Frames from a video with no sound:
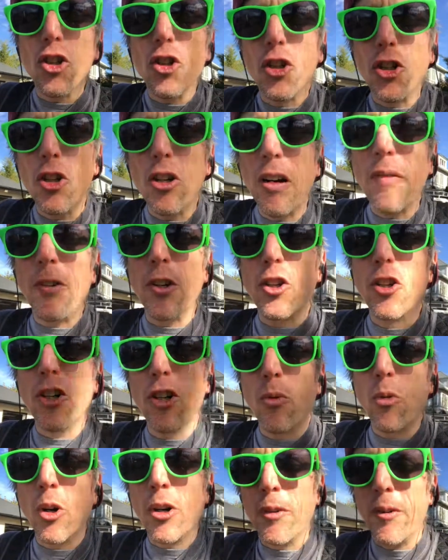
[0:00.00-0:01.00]
do have a
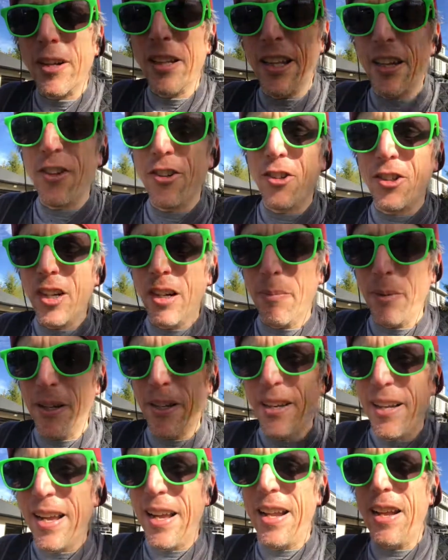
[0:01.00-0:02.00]
good working relationship,
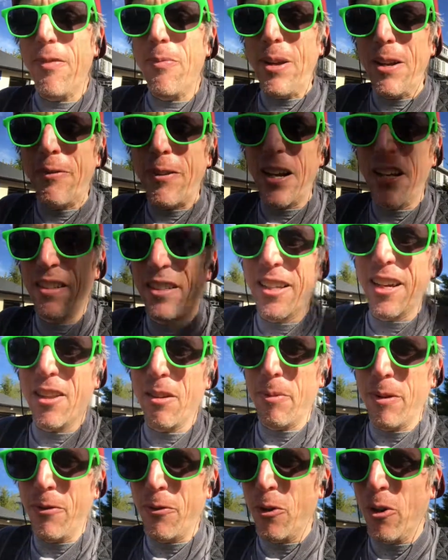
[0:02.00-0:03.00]
and they've made fights
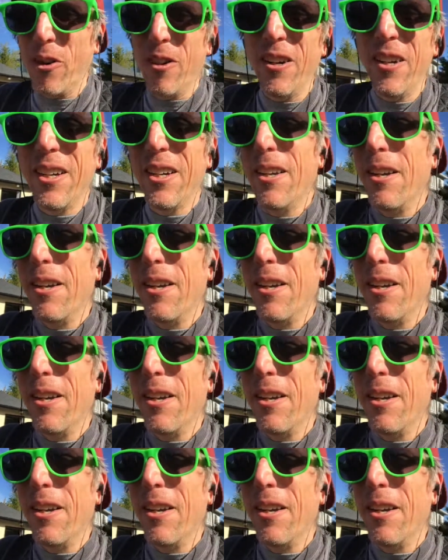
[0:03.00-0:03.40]
together before.